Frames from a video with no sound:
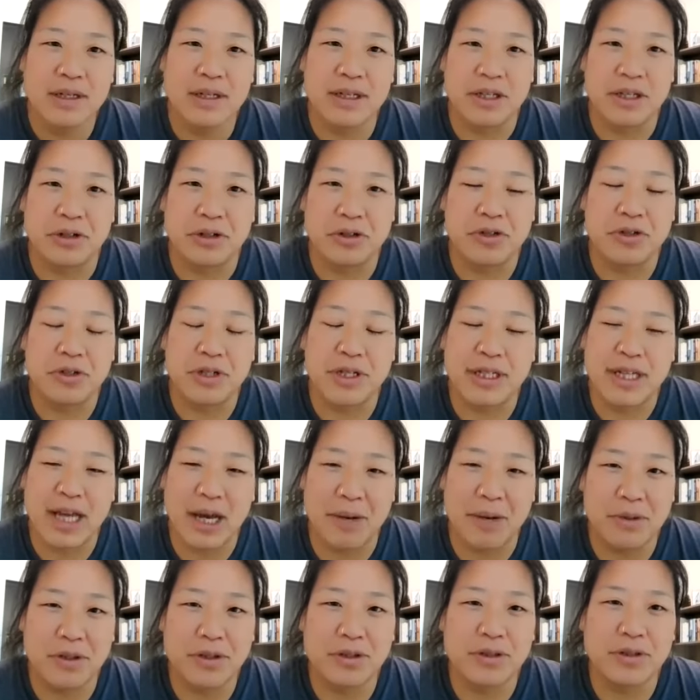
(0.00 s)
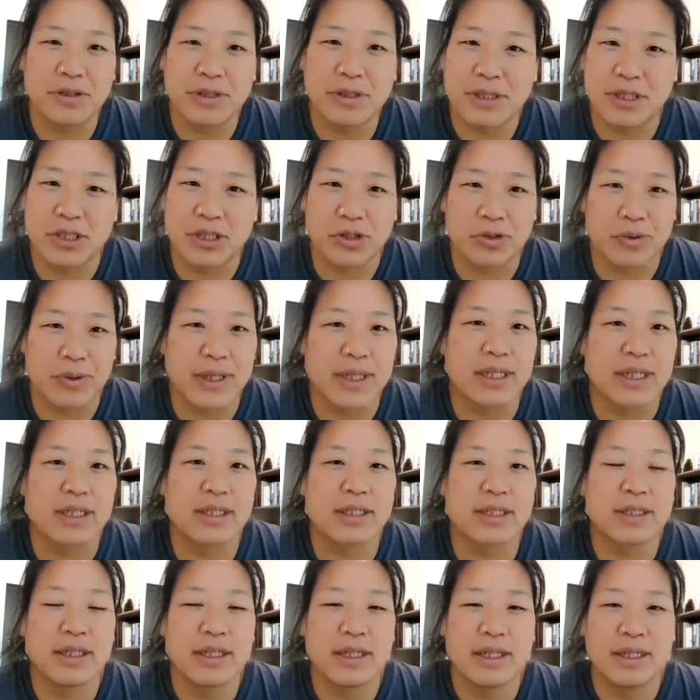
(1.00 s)
You need chemicals to do
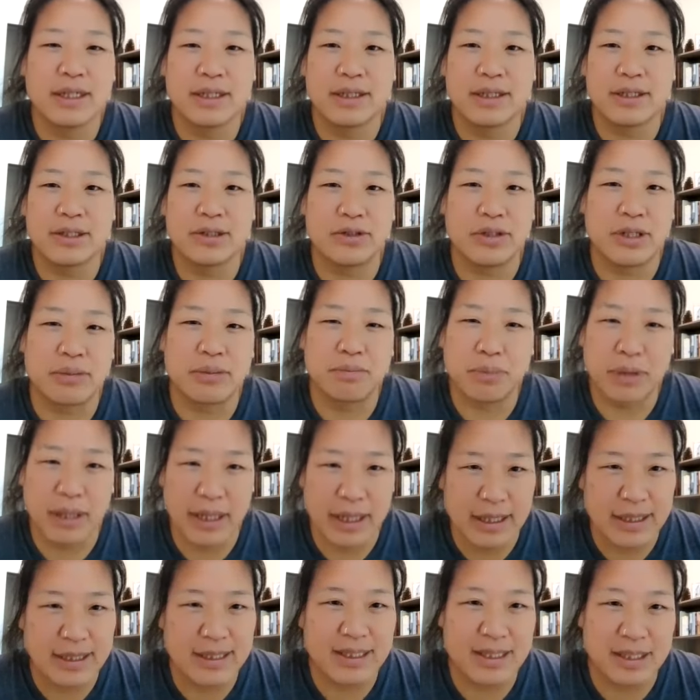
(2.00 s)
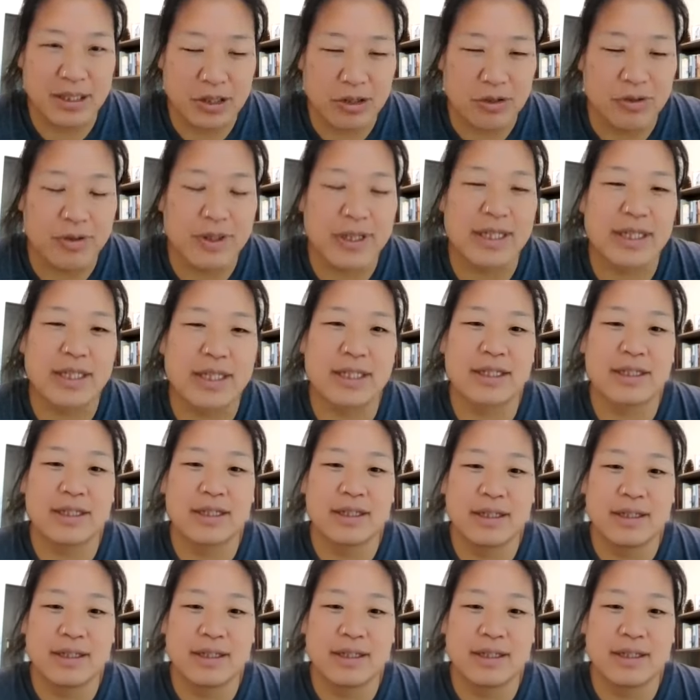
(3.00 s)
it. You need plants to do it.